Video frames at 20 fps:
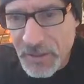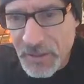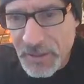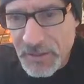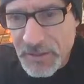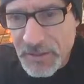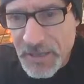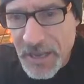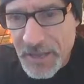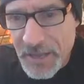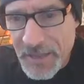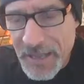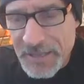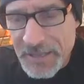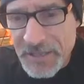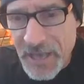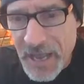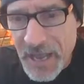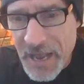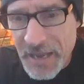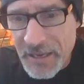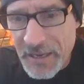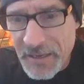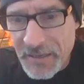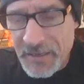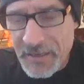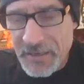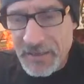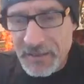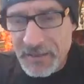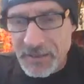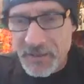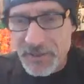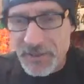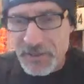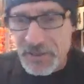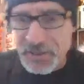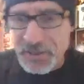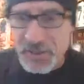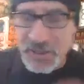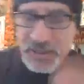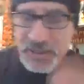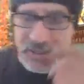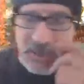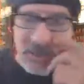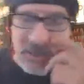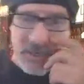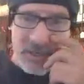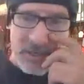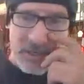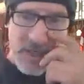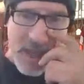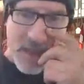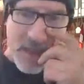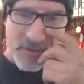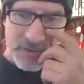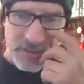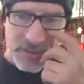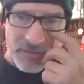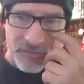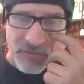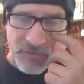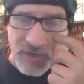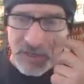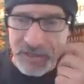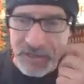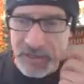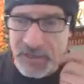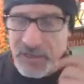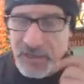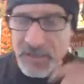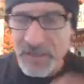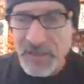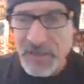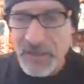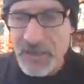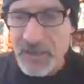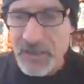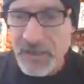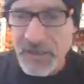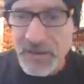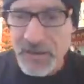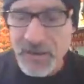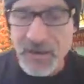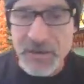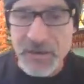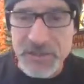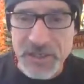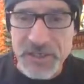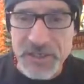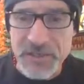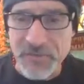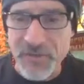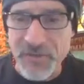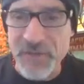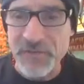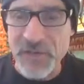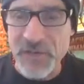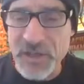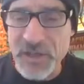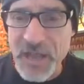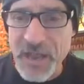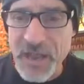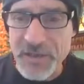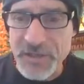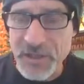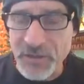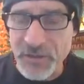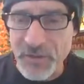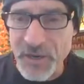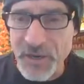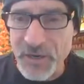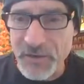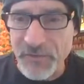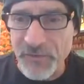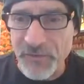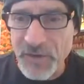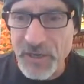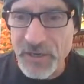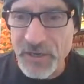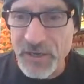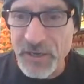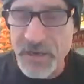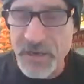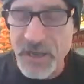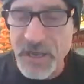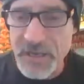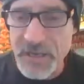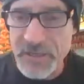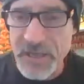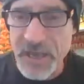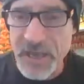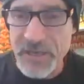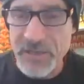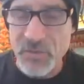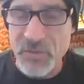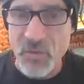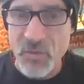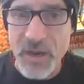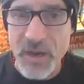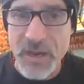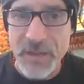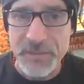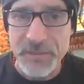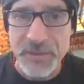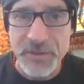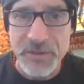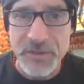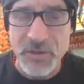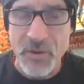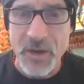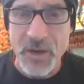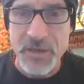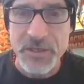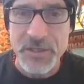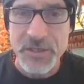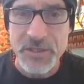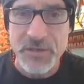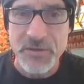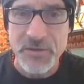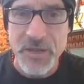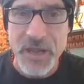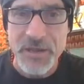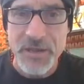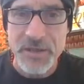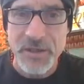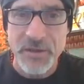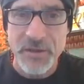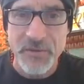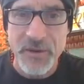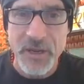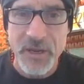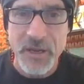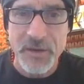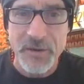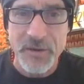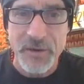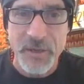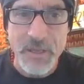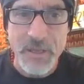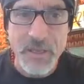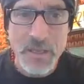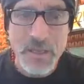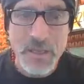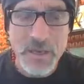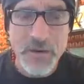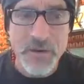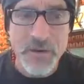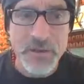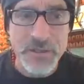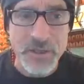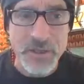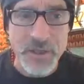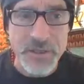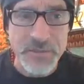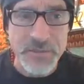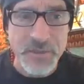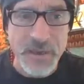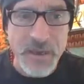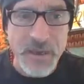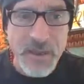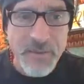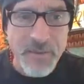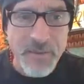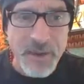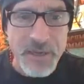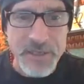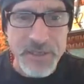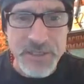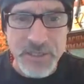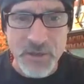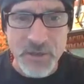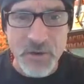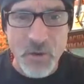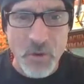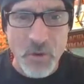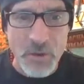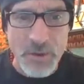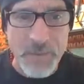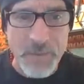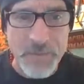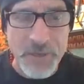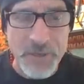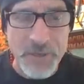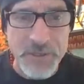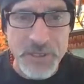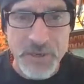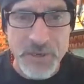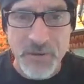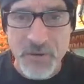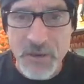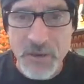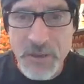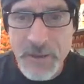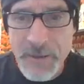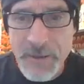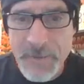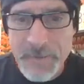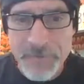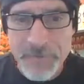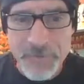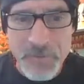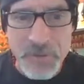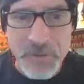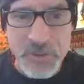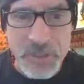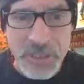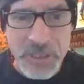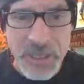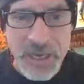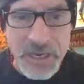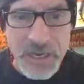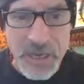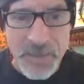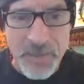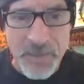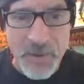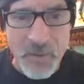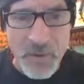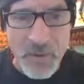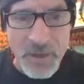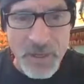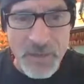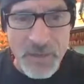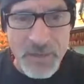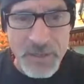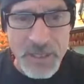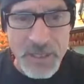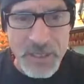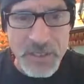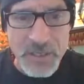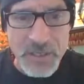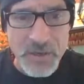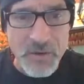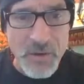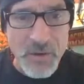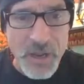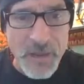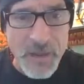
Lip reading: Yeah, that's high. Close to 16,000 feet. Or 15,300 feet in height. That is way up there. So ours is 2,300 here on Salt Spring. But it's still cold up there, too. I mean, there's a lake up on one of them, and they do,